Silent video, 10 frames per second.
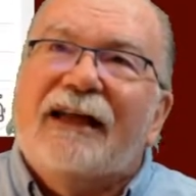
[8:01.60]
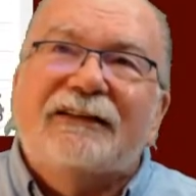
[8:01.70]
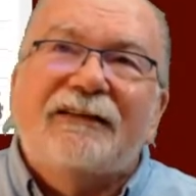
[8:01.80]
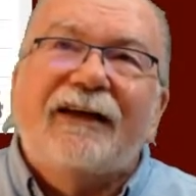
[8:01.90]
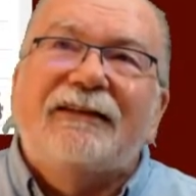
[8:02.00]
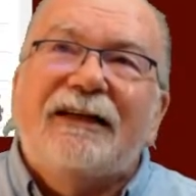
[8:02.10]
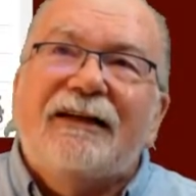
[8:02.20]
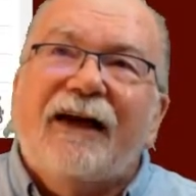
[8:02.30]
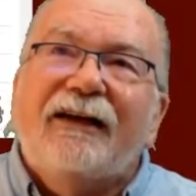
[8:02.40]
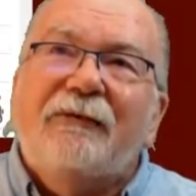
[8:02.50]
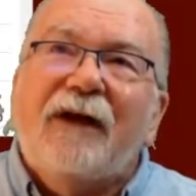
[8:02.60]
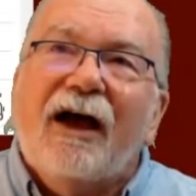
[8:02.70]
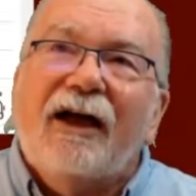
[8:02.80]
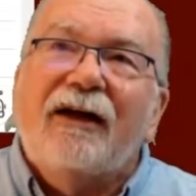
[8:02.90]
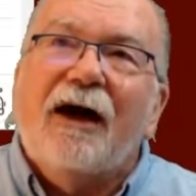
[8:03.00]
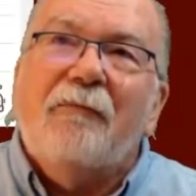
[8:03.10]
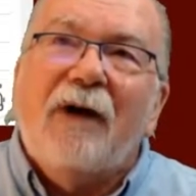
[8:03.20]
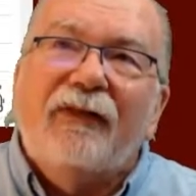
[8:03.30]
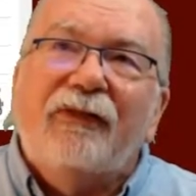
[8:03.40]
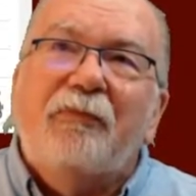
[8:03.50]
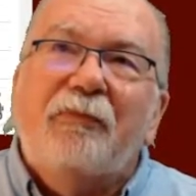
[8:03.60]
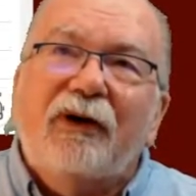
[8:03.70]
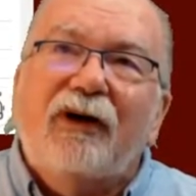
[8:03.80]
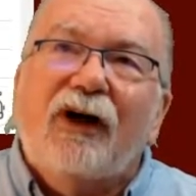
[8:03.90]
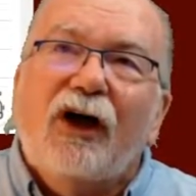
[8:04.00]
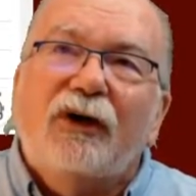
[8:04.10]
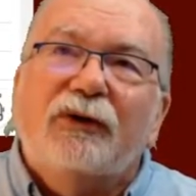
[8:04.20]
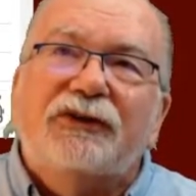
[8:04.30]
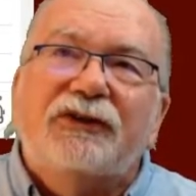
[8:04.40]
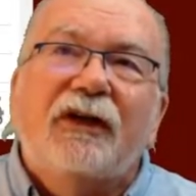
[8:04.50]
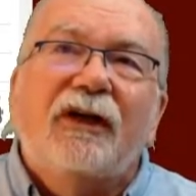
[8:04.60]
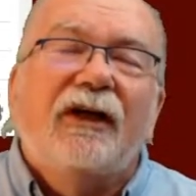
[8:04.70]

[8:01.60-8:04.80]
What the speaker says: It's $19.99 a month per host.